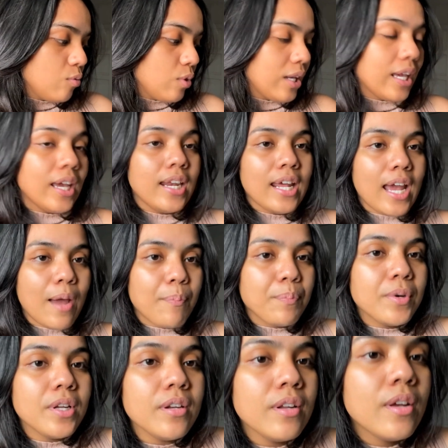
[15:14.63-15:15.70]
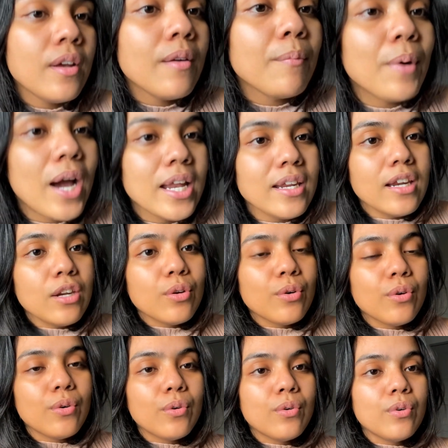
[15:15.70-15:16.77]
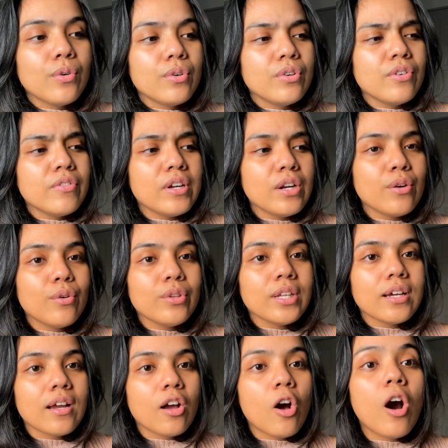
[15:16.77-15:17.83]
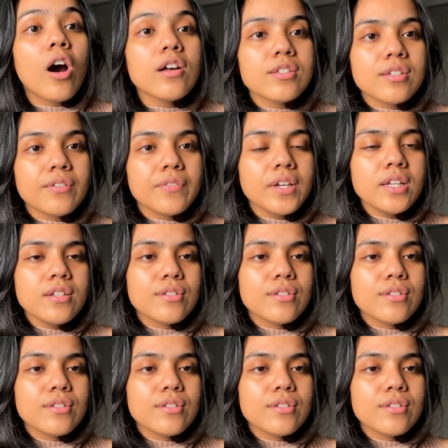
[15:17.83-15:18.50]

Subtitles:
can happen, but I didn't really know the cause of it.